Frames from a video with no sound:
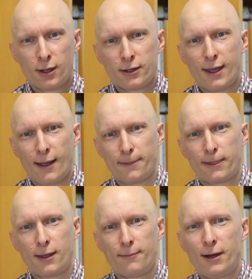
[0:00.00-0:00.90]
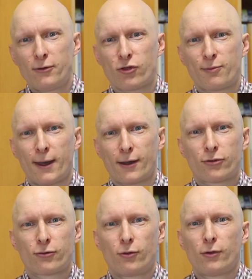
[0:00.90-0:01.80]
Yet, in many
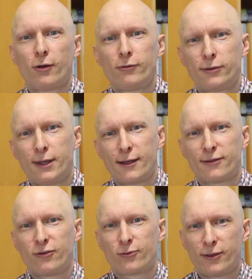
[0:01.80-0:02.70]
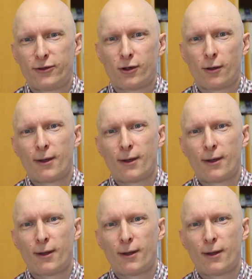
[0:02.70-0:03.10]
respects, although the 1829